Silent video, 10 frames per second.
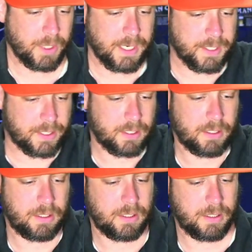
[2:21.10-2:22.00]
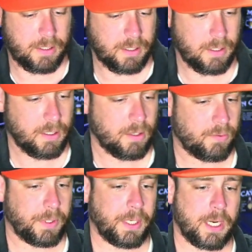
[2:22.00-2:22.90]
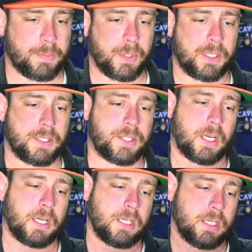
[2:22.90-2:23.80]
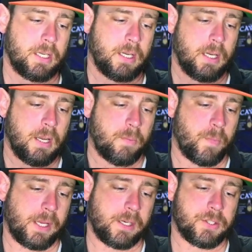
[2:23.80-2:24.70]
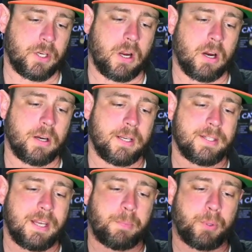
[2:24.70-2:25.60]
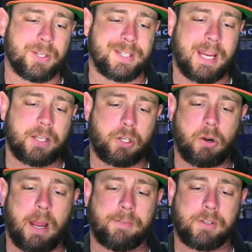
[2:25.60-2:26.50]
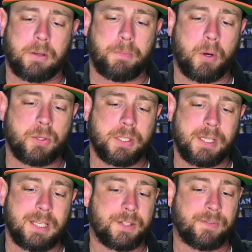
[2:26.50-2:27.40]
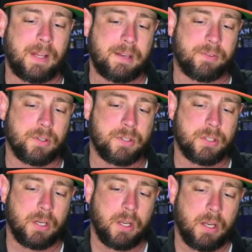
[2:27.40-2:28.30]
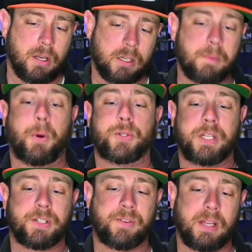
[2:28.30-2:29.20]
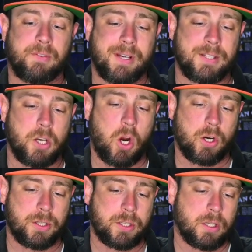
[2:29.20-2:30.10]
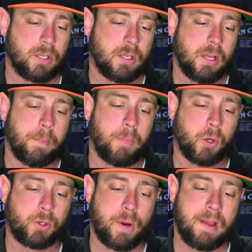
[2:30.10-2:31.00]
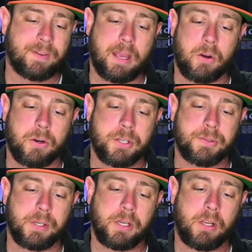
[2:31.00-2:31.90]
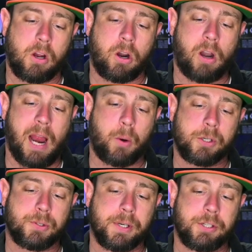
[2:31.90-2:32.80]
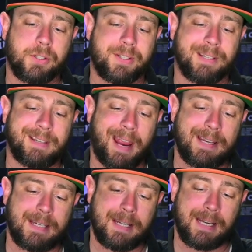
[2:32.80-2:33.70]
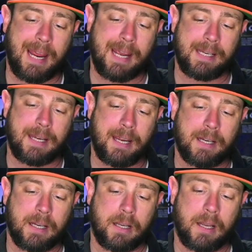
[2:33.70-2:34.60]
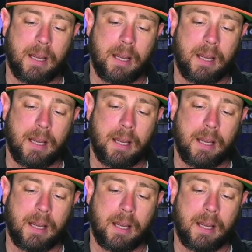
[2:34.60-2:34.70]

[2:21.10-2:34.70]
Oh, nice. Really nice printed sign. Making a cigar is a precise craft. Composing its flavor is an art. Both craft and artistry are our tradition since 1888.